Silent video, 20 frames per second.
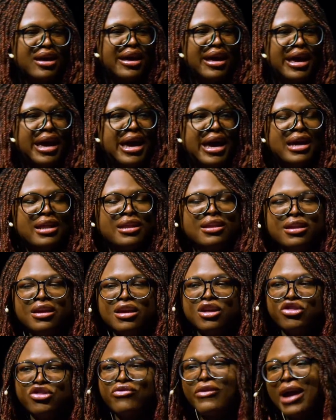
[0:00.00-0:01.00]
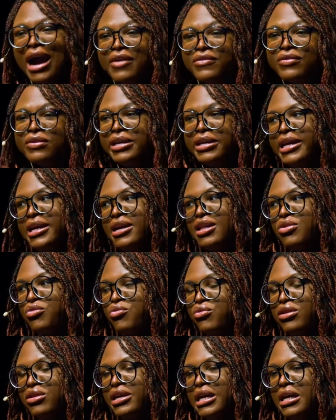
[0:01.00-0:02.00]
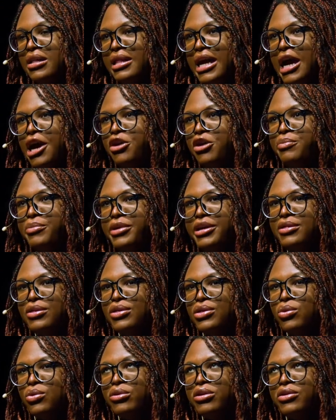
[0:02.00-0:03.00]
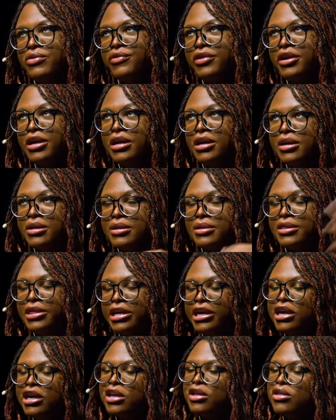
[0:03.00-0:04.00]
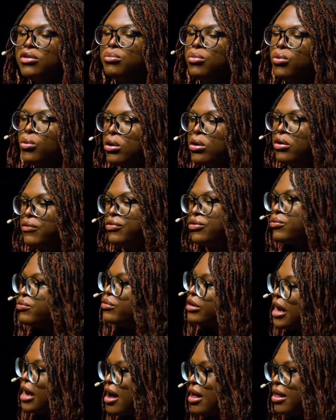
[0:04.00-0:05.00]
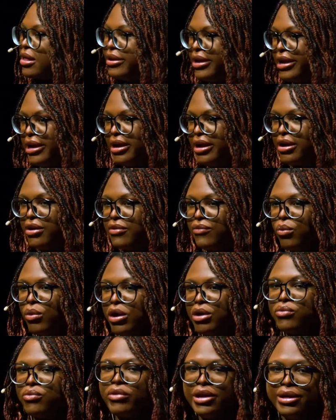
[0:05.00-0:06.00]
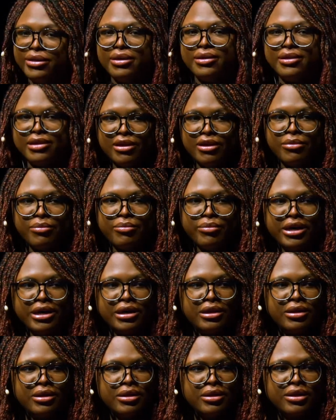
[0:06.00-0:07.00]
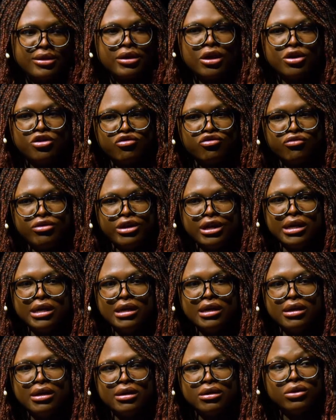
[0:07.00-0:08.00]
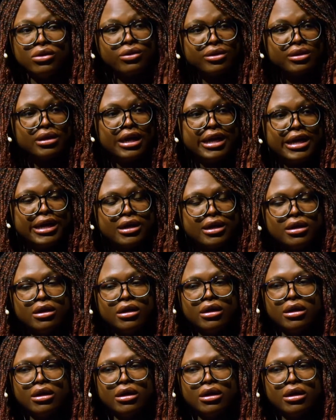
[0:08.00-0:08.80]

And traveling has really allowed me to sort of see more of the reality of what racism in this country looks like.